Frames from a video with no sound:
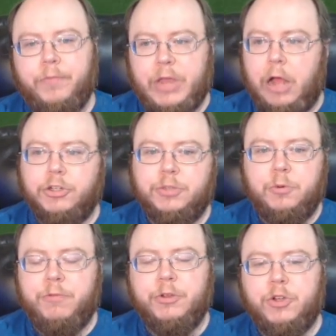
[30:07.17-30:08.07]
I'll just
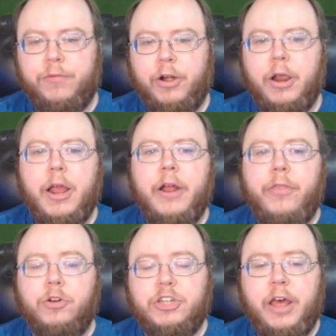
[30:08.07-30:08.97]
move those over.
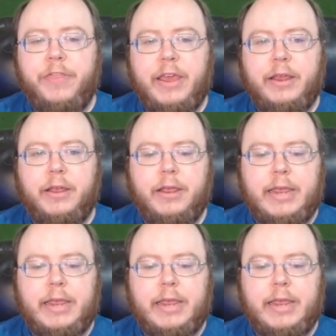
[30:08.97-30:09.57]
There's nothing